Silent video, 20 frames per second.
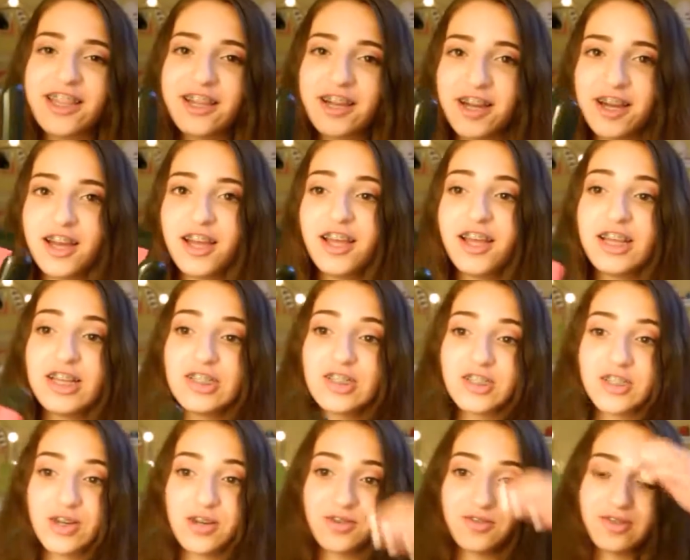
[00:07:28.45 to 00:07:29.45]
together.
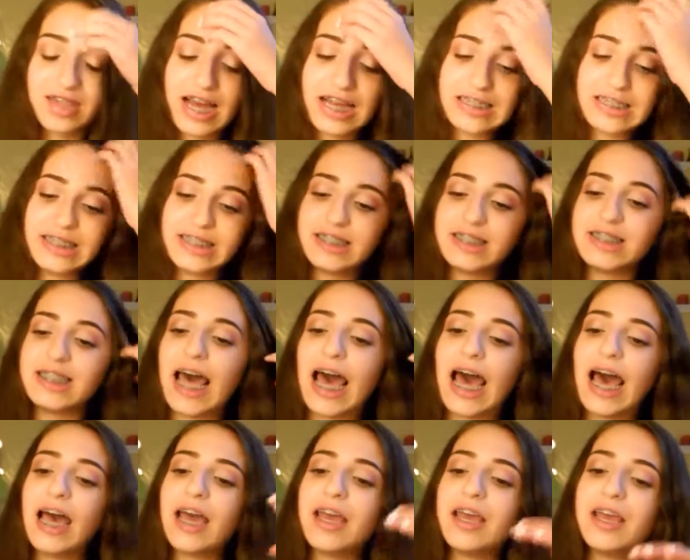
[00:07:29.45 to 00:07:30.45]
So that's
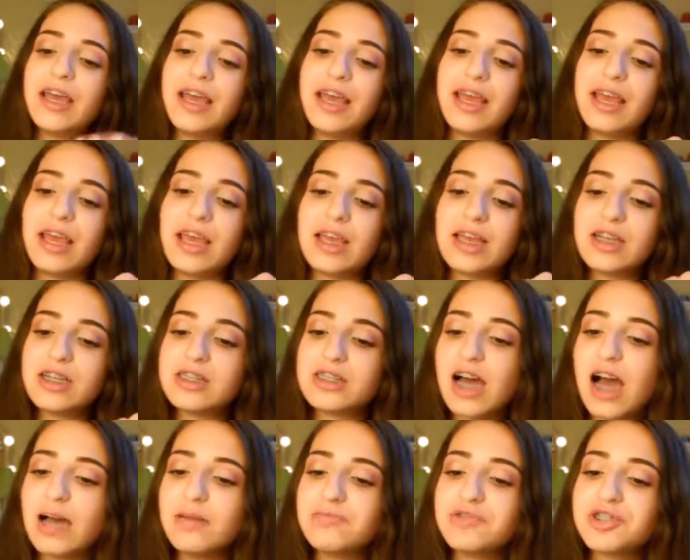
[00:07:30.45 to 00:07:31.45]
that,
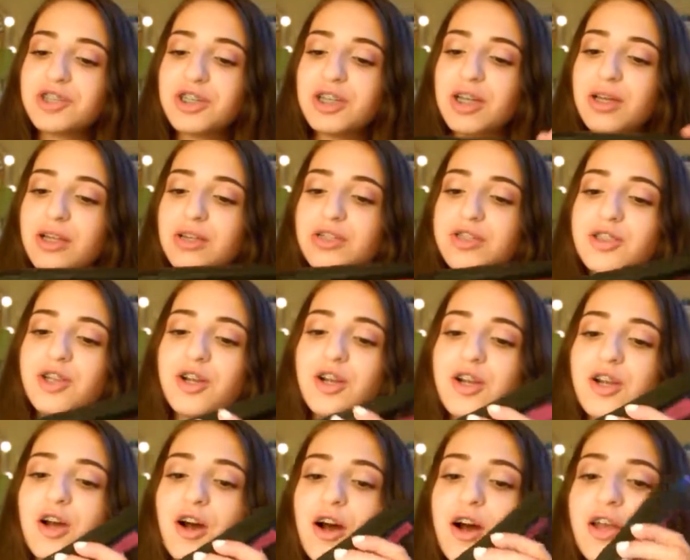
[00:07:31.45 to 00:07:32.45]
and I'm just going to
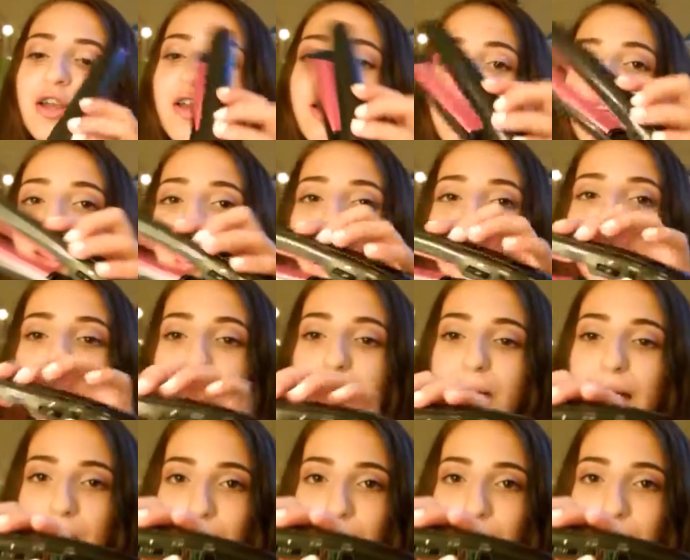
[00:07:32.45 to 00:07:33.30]
turn it on, and the